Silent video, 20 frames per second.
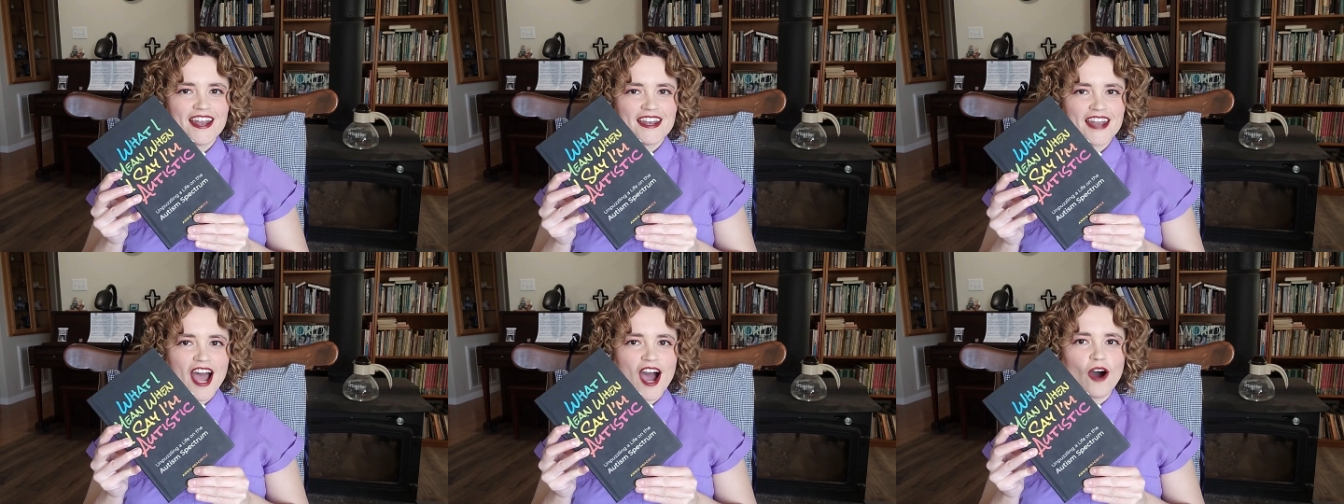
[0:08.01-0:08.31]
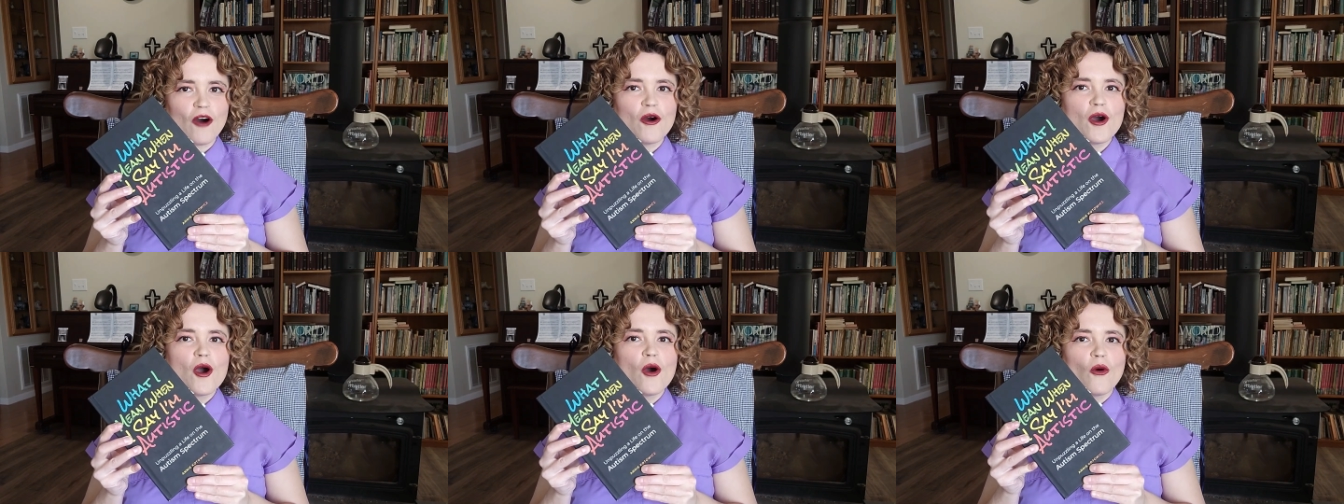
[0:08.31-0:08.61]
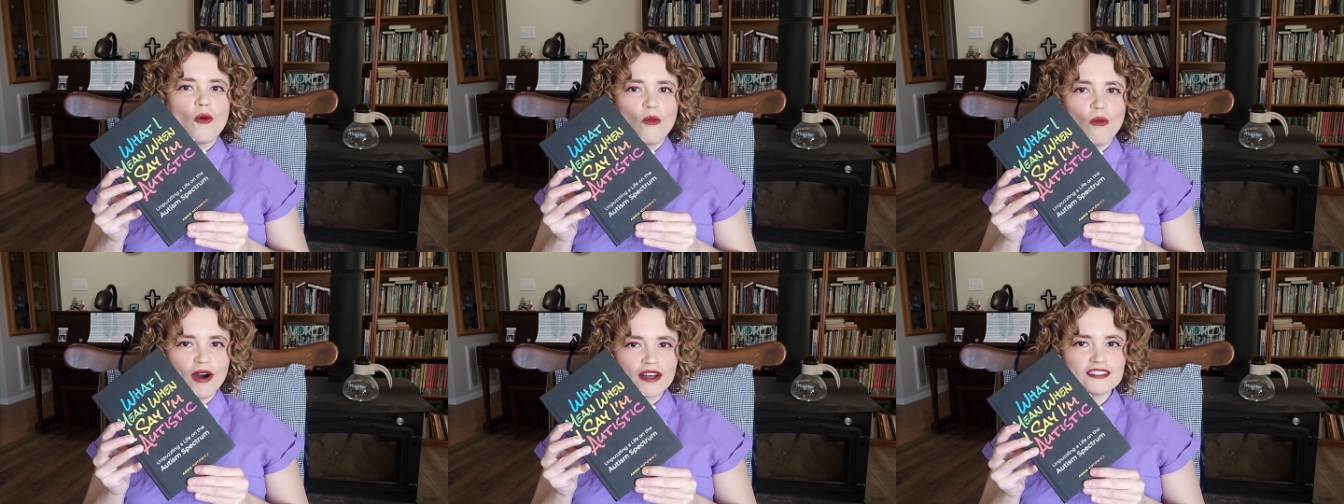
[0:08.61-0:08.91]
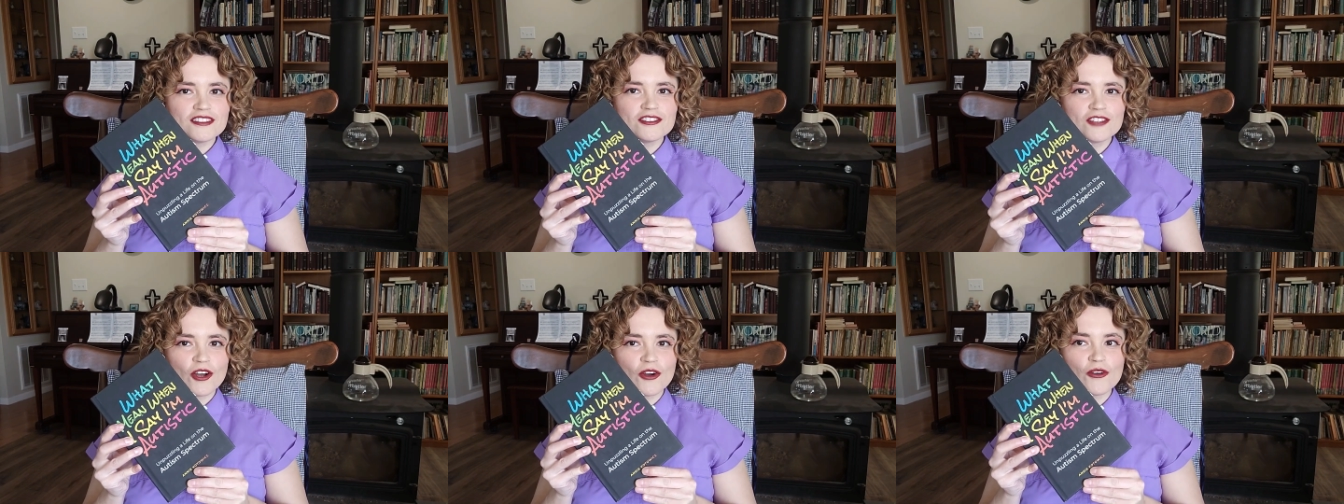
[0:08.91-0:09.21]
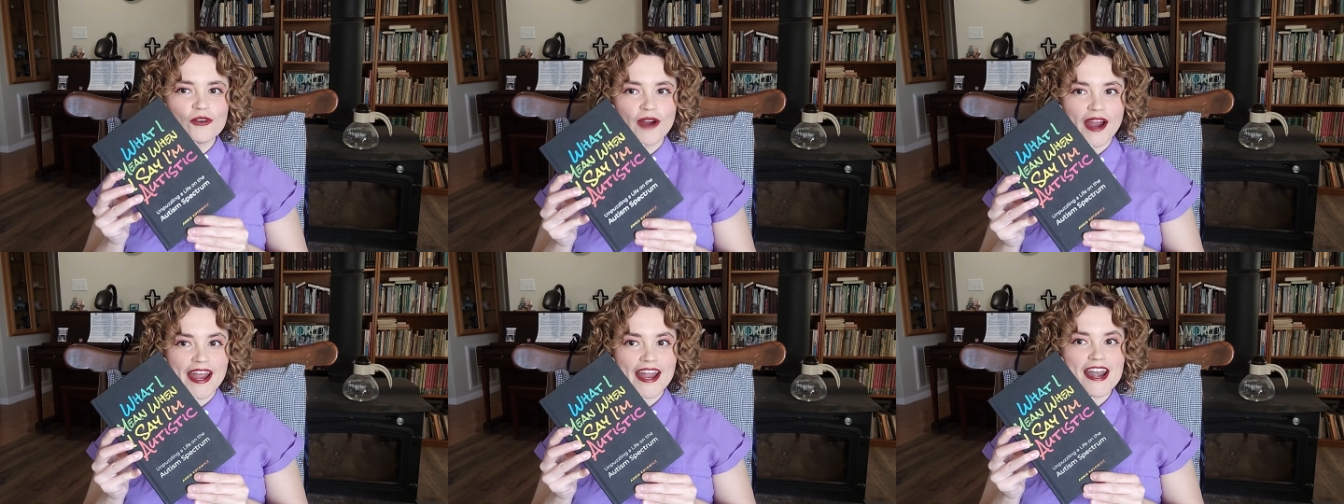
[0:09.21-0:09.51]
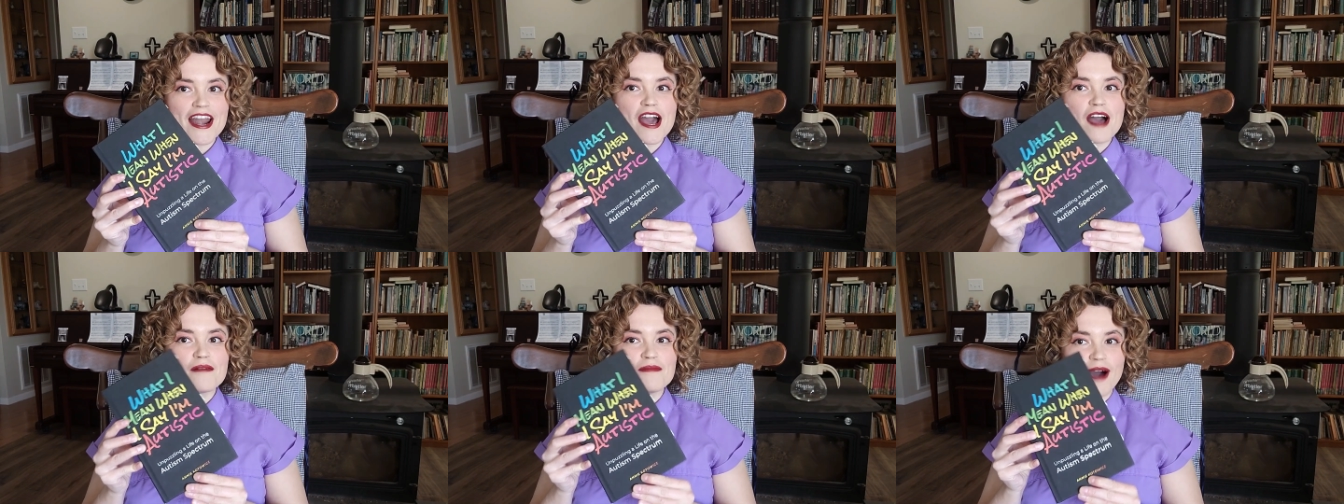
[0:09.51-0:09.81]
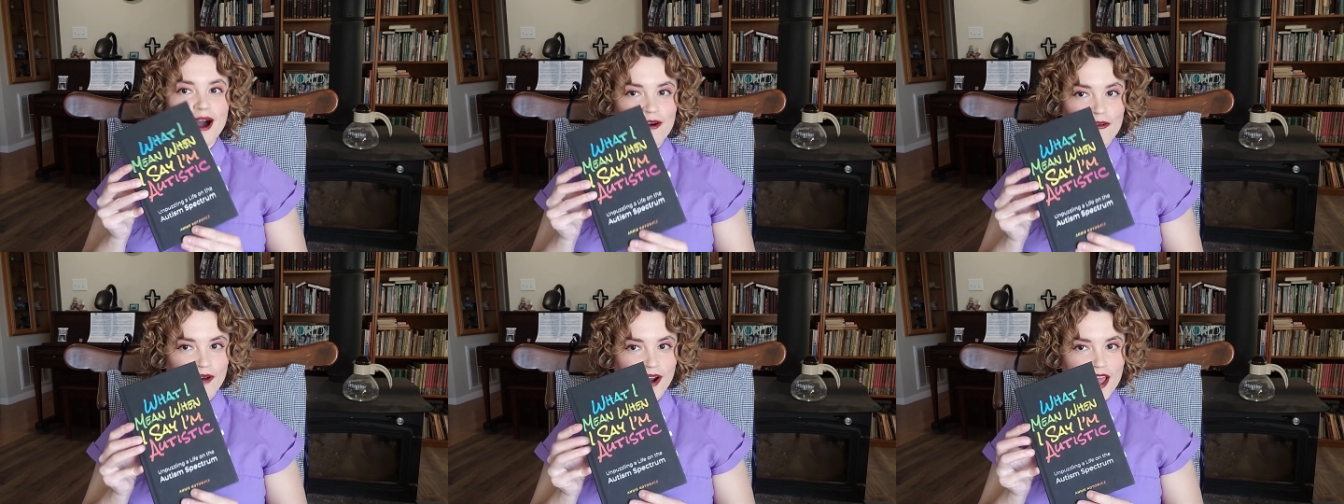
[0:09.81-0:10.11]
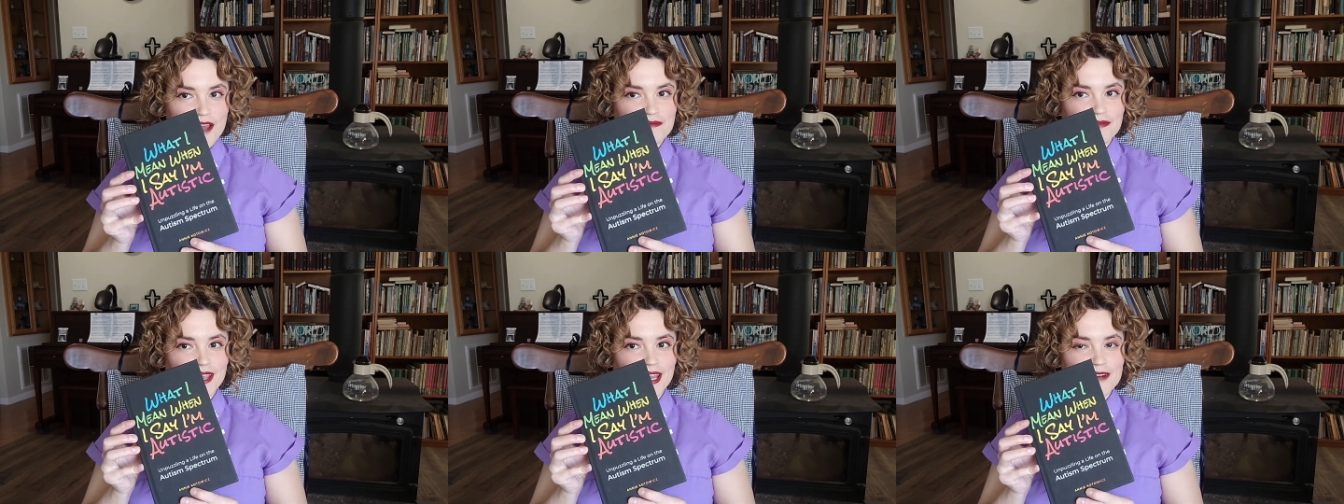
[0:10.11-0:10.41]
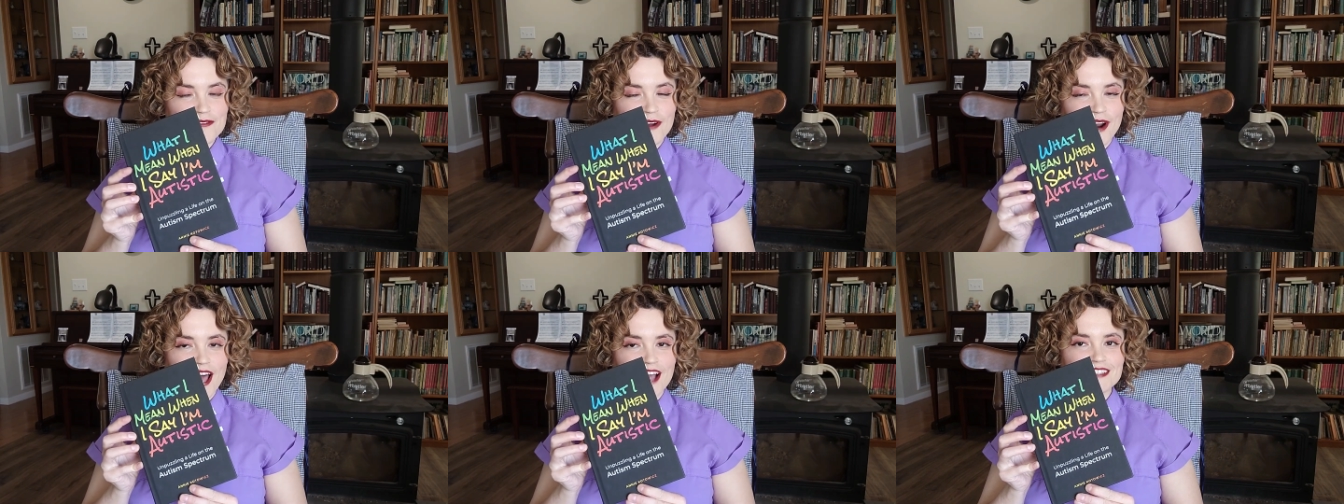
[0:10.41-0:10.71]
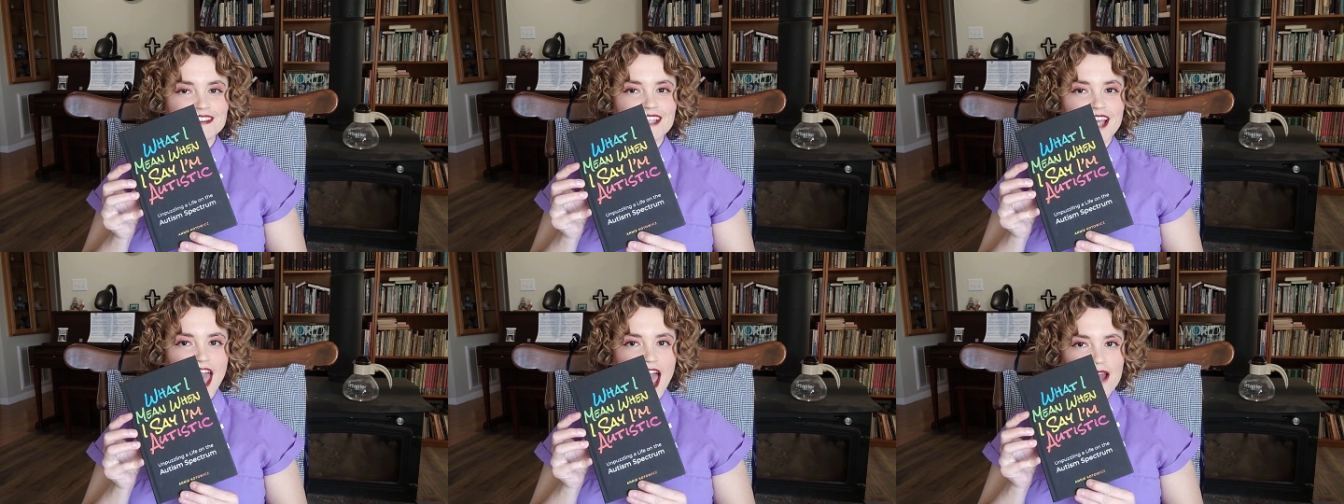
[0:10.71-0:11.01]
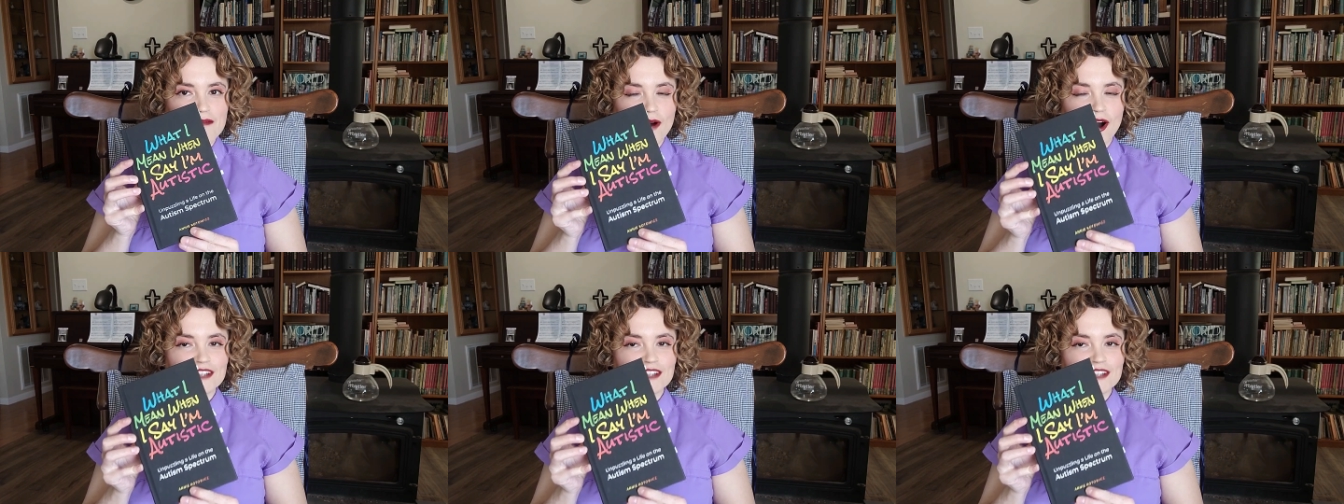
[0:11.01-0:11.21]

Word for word: Now, what's so great about what I mean when I say I'm